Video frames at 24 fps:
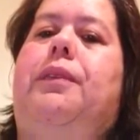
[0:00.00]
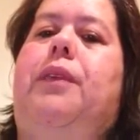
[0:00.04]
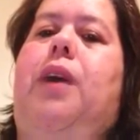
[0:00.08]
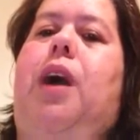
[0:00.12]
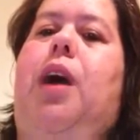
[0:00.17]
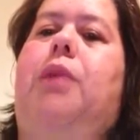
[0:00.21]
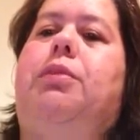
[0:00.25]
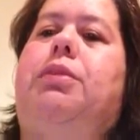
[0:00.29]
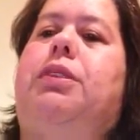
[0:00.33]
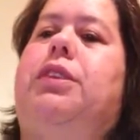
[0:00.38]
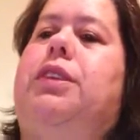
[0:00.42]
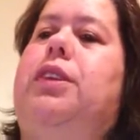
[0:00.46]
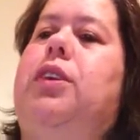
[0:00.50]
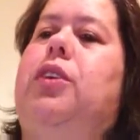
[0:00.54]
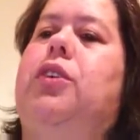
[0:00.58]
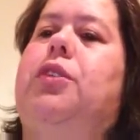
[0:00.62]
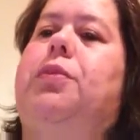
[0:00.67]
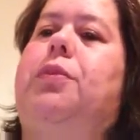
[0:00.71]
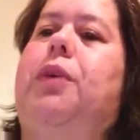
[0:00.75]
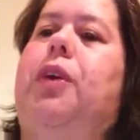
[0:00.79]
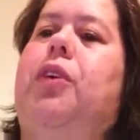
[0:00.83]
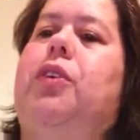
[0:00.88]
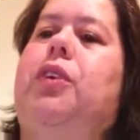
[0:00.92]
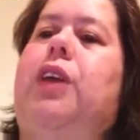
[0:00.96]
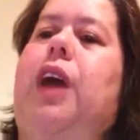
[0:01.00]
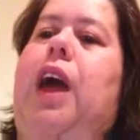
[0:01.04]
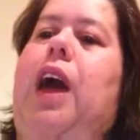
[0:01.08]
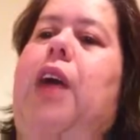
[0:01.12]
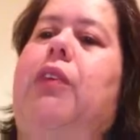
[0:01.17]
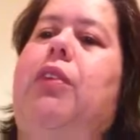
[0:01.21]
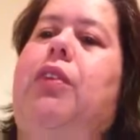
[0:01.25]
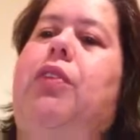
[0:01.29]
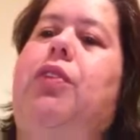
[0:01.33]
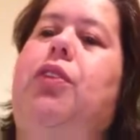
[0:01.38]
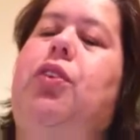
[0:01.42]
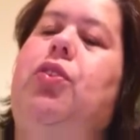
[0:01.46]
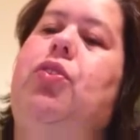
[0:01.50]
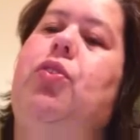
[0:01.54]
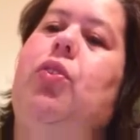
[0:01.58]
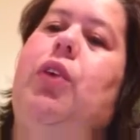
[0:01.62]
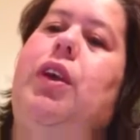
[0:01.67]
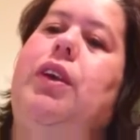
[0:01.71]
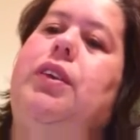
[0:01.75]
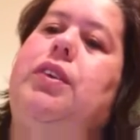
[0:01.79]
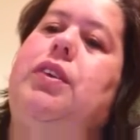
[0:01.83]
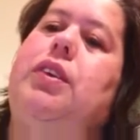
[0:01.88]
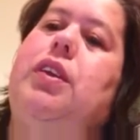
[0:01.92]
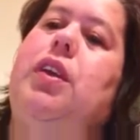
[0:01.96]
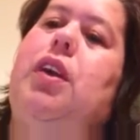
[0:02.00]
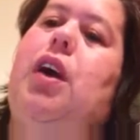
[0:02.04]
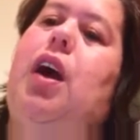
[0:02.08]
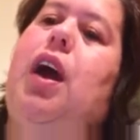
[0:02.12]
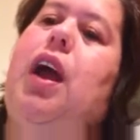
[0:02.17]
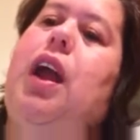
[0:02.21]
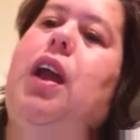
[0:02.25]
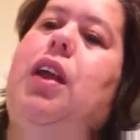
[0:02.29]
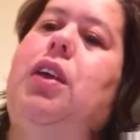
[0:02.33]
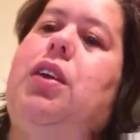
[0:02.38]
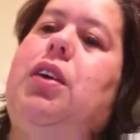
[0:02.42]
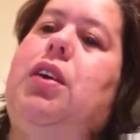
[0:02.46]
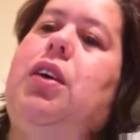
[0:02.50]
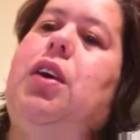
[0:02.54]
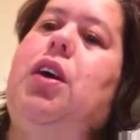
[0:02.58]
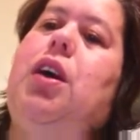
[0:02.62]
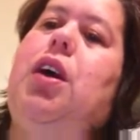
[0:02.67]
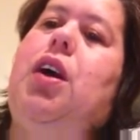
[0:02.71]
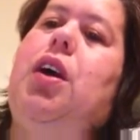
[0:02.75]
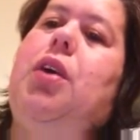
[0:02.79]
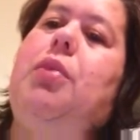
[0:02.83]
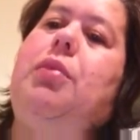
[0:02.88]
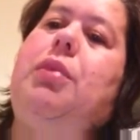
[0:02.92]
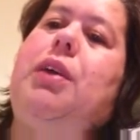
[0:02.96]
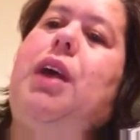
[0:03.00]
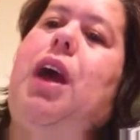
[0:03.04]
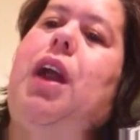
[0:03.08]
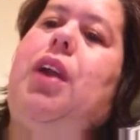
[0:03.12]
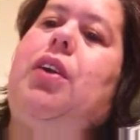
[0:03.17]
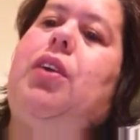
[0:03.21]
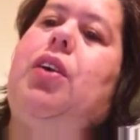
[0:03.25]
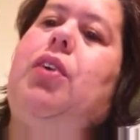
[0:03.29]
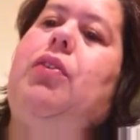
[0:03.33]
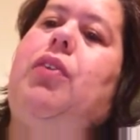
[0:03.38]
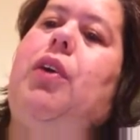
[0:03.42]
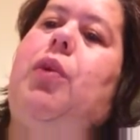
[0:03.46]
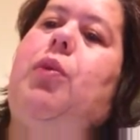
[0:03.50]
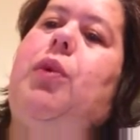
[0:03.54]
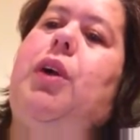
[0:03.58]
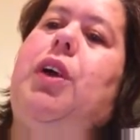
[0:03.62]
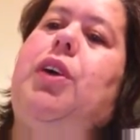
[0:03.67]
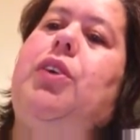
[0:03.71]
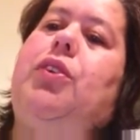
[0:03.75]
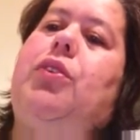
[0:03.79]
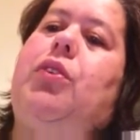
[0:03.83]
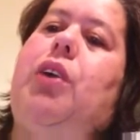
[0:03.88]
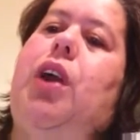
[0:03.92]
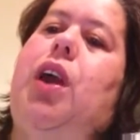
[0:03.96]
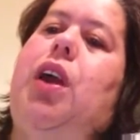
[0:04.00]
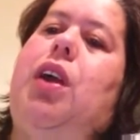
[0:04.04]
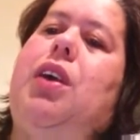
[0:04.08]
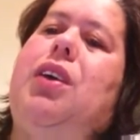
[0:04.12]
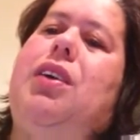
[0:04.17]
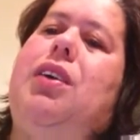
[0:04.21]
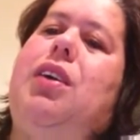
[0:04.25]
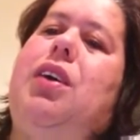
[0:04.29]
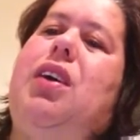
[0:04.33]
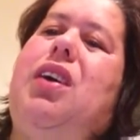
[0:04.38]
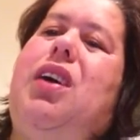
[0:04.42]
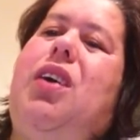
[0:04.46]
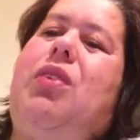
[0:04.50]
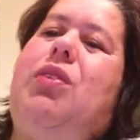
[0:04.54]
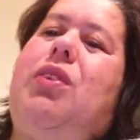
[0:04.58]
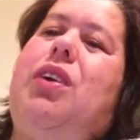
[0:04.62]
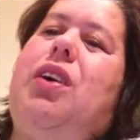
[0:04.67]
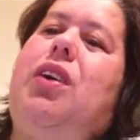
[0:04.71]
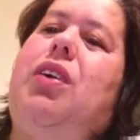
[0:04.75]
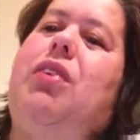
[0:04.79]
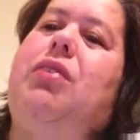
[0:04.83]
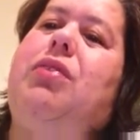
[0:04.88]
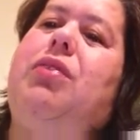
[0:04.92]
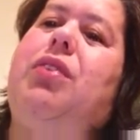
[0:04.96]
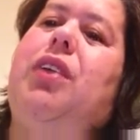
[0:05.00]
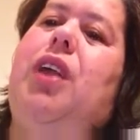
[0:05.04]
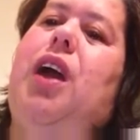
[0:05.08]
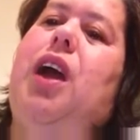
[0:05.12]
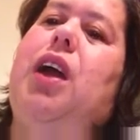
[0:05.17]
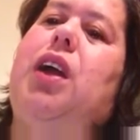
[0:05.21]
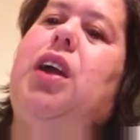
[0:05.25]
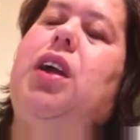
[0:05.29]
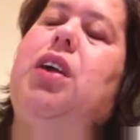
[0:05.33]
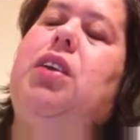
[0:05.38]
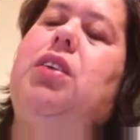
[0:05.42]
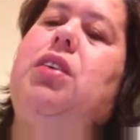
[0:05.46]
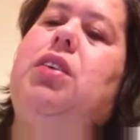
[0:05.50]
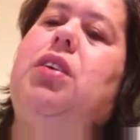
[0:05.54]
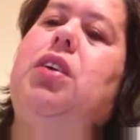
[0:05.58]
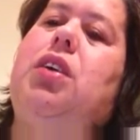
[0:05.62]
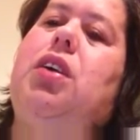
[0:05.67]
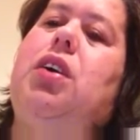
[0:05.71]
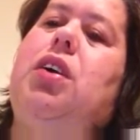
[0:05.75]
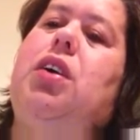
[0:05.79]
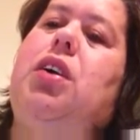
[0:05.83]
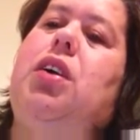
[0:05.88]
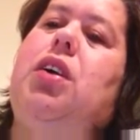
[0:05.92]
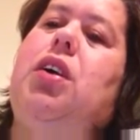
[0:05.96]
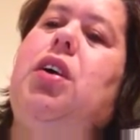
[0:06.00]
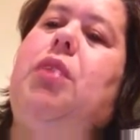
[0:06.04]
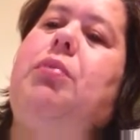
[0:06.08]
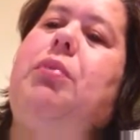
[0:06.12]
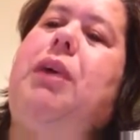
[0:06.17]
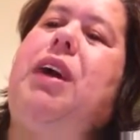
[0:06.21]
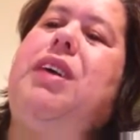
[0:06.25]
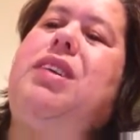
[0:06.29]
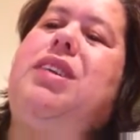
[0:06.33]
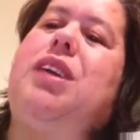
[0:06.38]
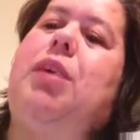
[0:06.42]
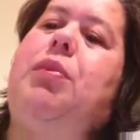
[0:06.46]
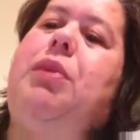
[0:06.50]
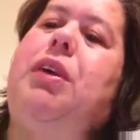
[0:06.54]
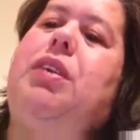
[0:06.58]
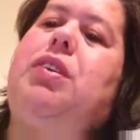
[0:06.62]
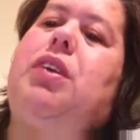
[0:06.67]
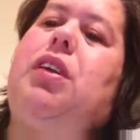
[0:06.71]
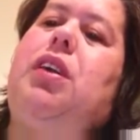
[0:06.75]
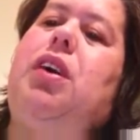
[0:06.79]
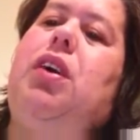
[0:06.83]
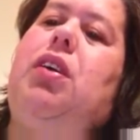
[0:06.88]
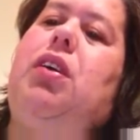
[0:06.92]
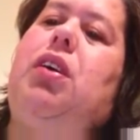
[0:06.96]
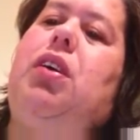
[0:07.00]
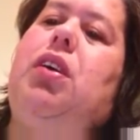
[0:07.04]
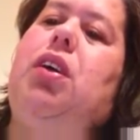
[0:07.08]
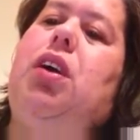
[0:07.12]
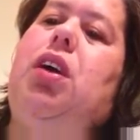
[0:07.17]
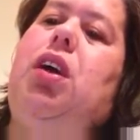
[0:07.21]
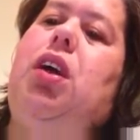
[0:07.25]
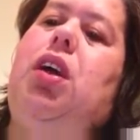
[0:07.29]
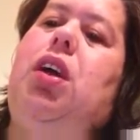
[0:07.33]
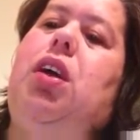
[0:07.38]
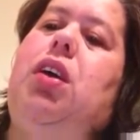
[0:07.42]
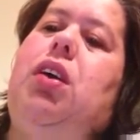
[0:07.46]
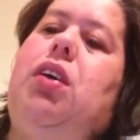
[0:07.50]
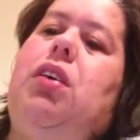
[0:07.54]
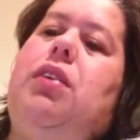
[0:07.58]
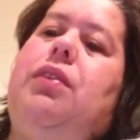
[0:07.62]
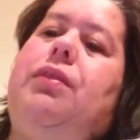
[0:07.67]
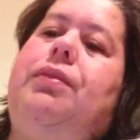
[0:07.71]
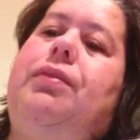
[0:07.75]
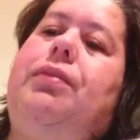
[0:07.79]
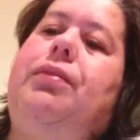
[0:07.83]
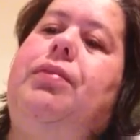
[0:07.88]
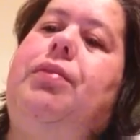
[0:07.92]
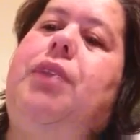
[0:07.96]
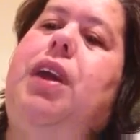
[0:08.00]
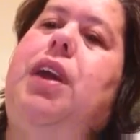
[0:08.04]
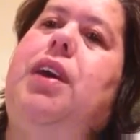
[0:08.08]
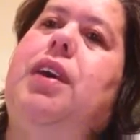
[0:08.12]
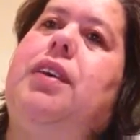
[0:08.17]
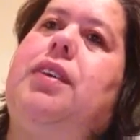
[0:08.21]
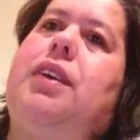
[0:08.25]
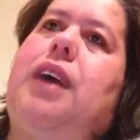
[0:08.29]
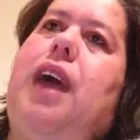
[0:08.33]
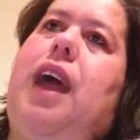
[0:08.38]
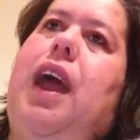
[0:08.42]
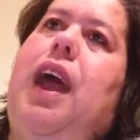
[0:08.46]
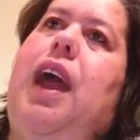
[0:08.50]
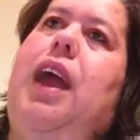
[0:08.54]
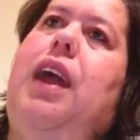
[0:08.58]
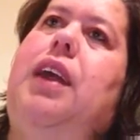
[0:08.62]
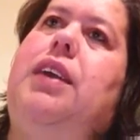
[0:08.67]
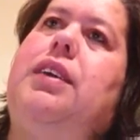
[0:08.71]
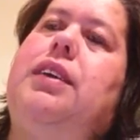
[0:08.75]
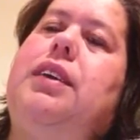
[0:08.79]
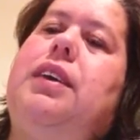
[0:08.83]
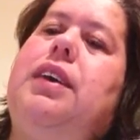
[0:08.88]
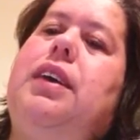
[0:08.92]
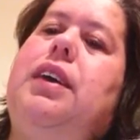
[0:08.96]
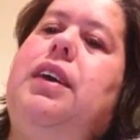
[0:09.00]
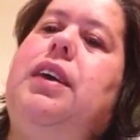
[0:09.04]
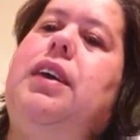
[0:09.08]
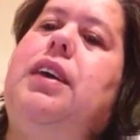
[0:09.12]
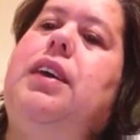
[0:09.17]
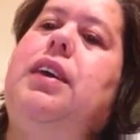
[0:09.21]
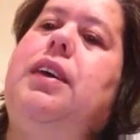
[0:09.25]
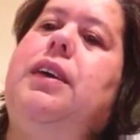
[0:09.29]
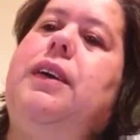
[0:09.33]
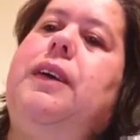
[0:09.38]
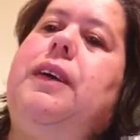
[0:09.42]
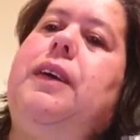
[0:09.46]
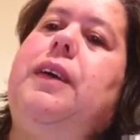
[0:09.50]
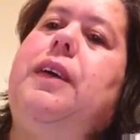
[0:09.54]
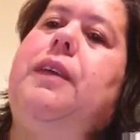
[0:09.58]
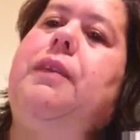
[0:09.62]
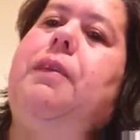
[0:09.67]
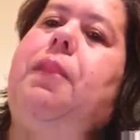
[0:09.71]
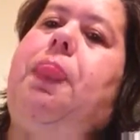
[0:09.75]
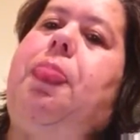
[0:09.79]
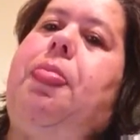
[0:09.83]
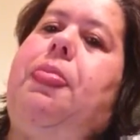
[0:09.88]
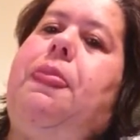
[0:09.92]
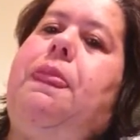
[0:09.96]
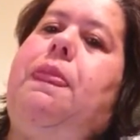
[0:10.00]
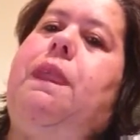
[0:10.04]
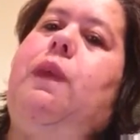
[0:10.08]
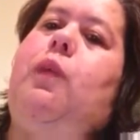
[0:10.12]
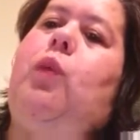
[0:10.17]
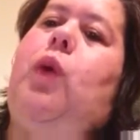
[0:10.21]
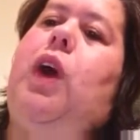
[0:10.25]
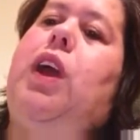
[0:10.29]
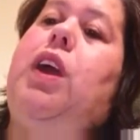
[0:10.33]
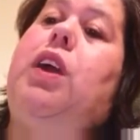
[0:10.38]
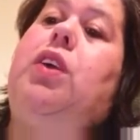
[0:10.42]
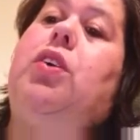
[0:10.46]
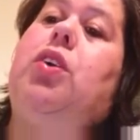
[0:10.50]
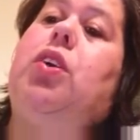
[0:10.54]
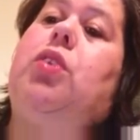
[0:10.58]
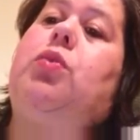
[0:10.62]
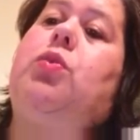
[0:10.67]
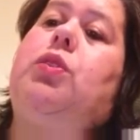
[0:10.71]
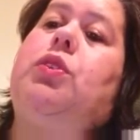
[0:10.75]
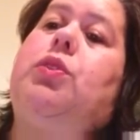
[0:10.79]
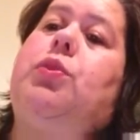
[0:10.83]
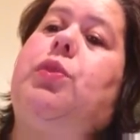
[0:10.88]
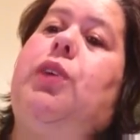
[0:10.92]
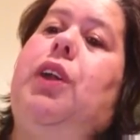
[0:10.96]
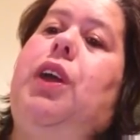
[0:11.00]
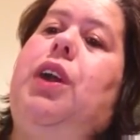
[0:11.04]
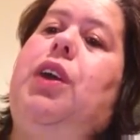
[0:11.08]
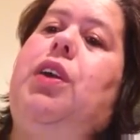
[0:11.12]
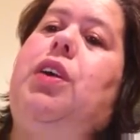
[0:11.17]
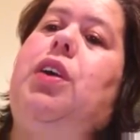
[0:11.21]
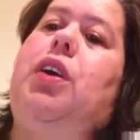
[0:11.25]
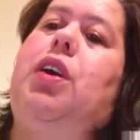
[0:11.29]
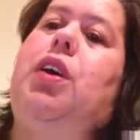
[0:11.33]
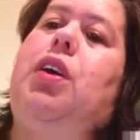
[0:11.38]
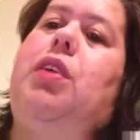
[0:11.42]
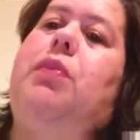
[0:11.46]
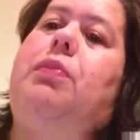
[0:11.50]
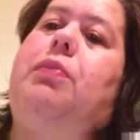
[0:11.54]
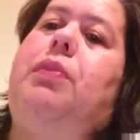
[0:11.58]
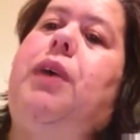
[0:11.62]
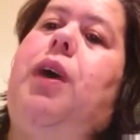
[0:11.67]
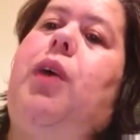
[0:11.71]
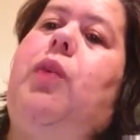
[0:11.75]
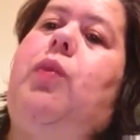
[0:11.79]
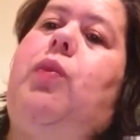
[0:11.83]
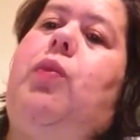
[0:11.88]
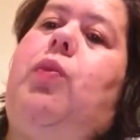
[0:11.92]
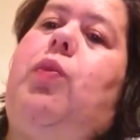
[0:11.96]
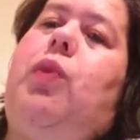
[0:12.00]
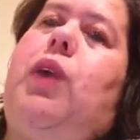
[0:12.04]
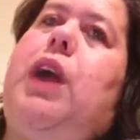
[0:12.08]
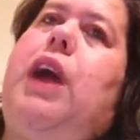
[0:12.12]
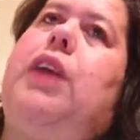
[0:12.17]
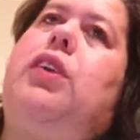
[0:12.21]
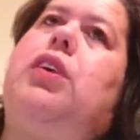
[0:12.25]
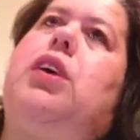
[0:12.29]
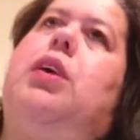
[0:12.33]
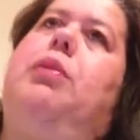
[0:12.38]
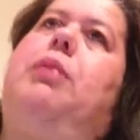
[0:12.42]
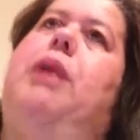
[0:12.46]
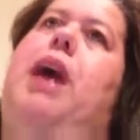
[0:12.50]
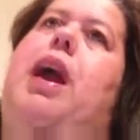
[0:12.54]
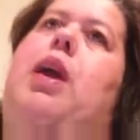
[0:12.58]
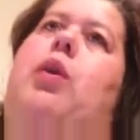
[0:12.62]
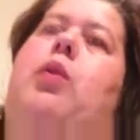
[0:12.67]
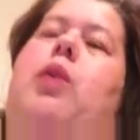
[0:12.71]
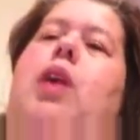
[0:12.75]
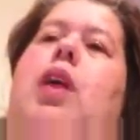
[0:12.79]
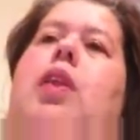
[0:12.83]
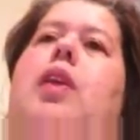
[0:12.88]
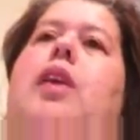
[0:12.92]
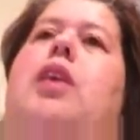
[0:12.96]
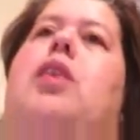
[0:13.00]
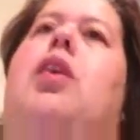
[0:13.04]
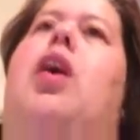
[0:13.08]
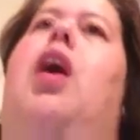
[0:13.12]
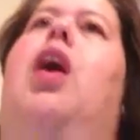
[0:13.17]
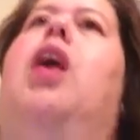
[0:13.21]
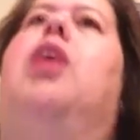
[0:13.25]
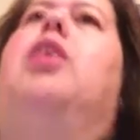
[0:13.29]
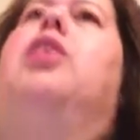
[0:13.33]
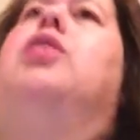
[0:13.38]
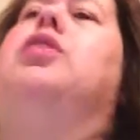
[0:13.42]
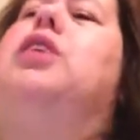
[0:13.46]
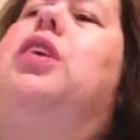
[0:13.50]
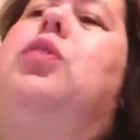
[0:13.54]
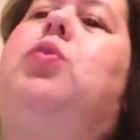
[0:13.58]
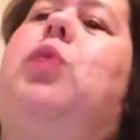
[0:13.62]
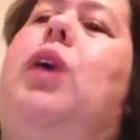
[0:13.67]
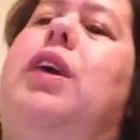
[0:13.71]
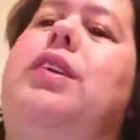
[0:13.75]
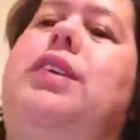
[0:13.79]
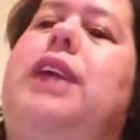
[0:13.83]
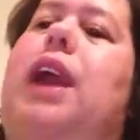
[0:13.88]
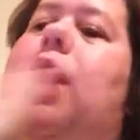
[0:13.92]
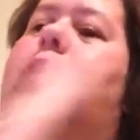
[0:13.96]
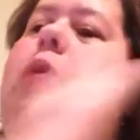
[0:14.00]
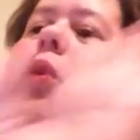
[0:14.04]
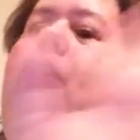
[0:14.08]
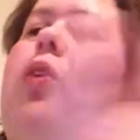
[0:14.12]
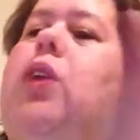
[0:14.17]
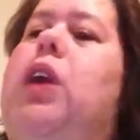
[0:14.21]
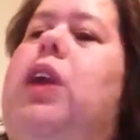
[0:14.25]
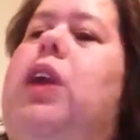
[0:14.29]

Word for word: I'm still supposed to have a few drinks tonight, but I don't know if I want to drink. I really don't feel like it. My stomach's a little ugh, because I ate. What he cooked was really good, but when I took a bite of one of the tacos, that's why I said I won't